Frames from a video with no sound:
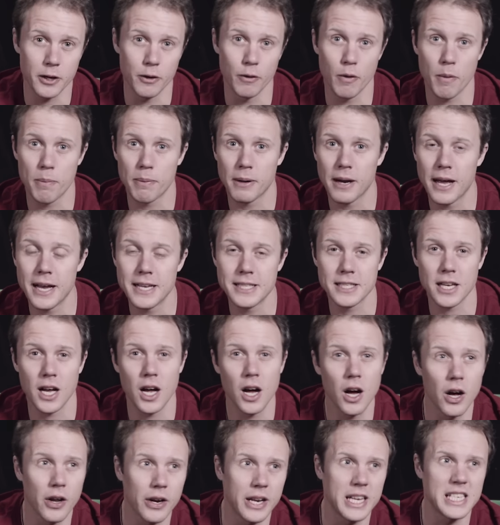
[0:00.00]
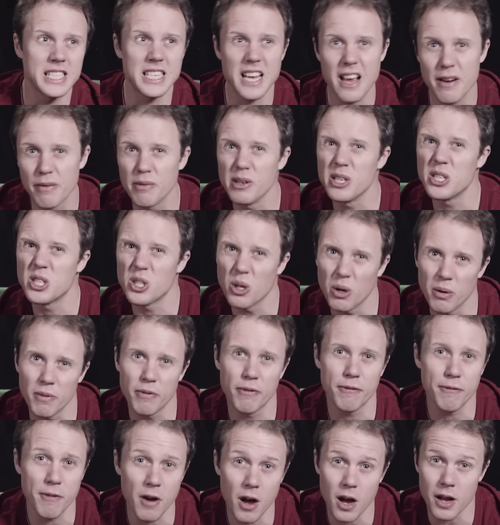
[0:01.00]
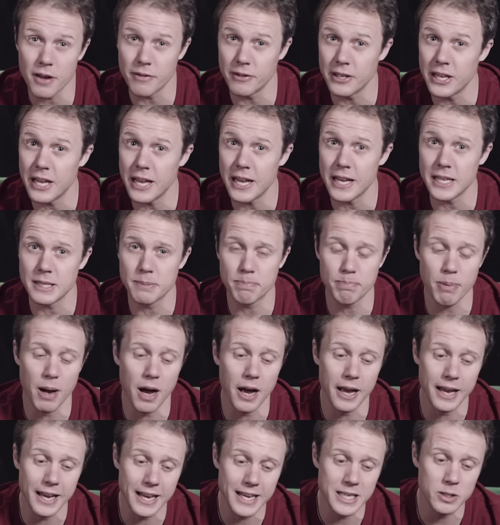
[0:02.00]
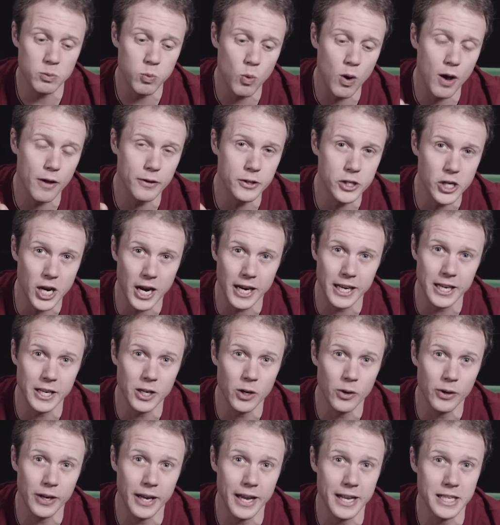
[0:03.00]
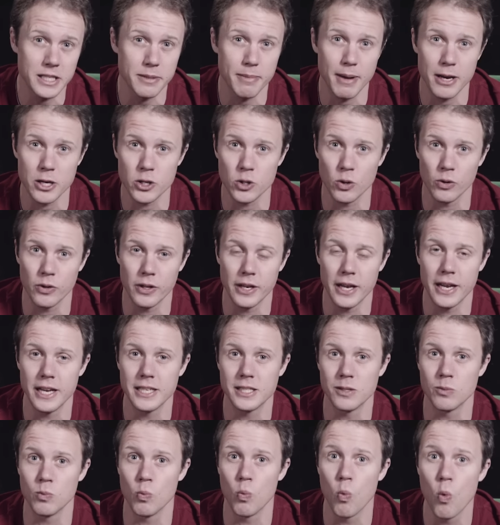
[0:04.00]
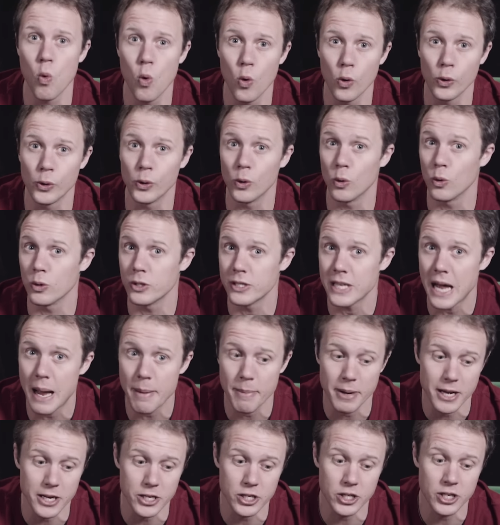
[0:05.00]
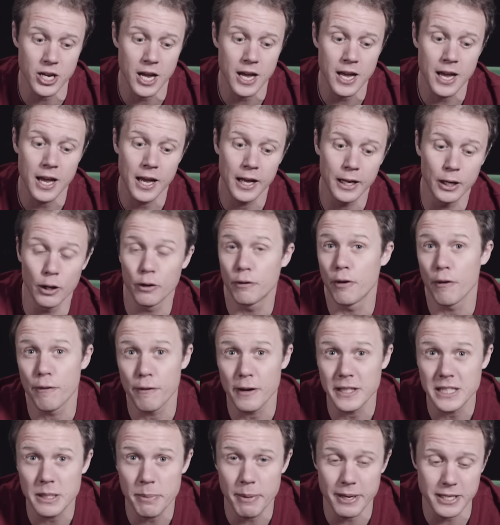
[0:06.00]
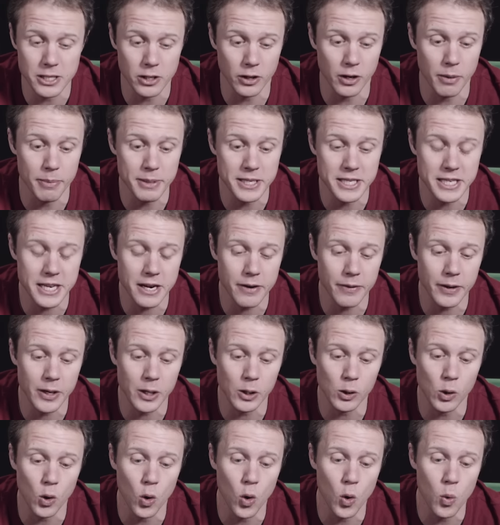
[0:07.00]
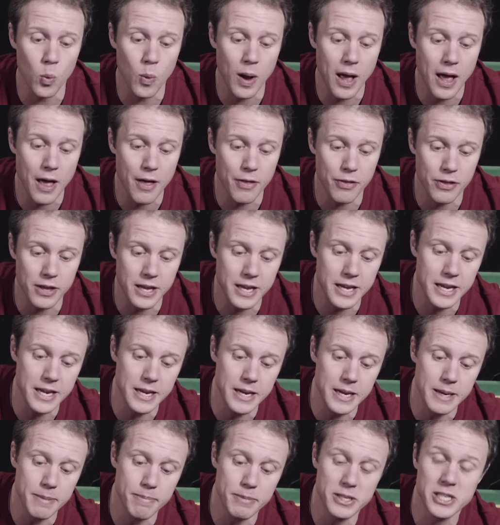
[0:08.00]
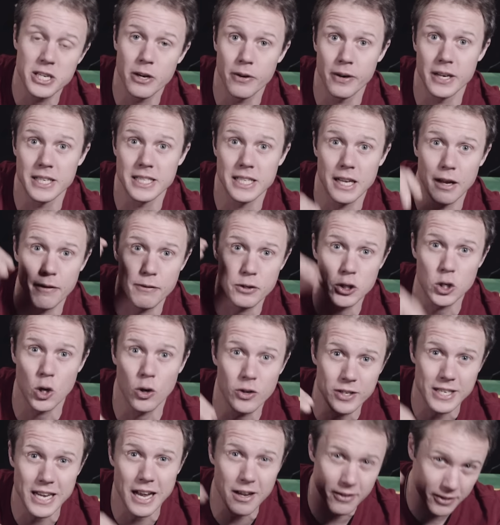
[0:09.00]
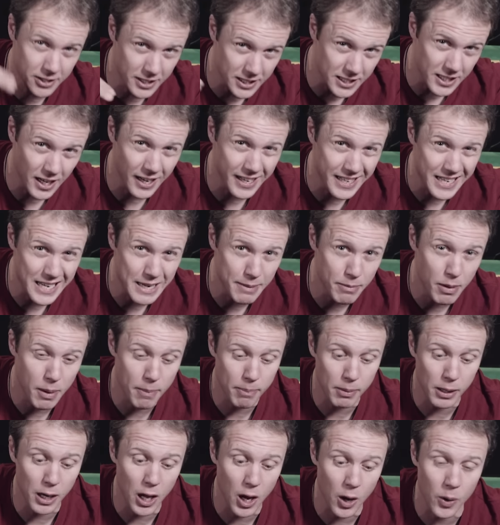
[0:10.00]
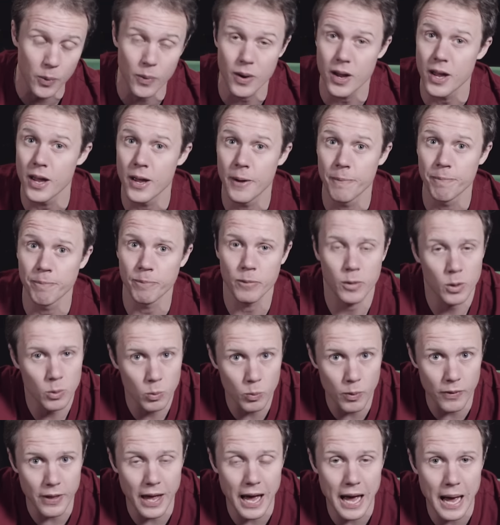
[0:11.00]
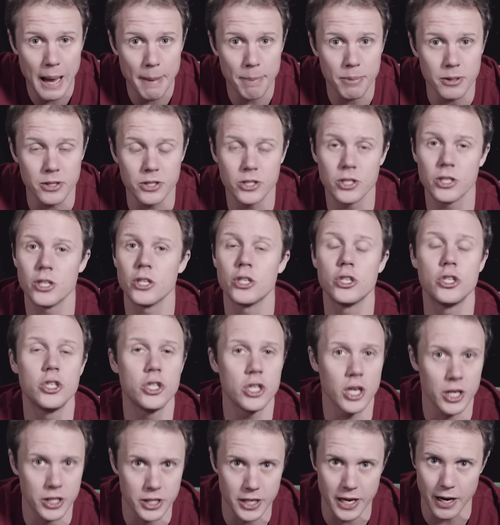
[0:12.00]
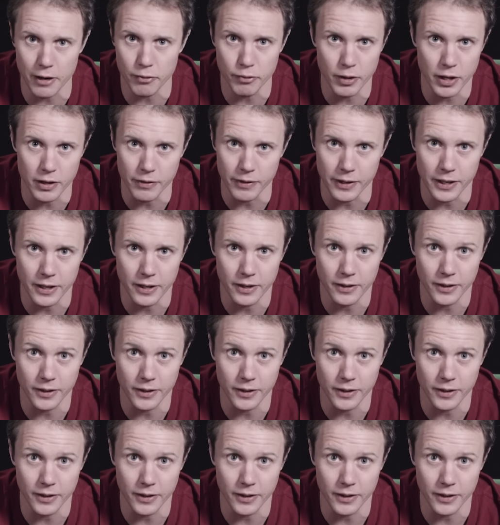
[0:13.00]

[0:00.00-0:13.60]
you replace a harness every sort of 5 years, but it is worth checking your gear to make sure that it isn't worn or damaged. Look for fuzzy bits on the material or where the material itself has gone down to the dyneema below. When that happens, just get rid of it.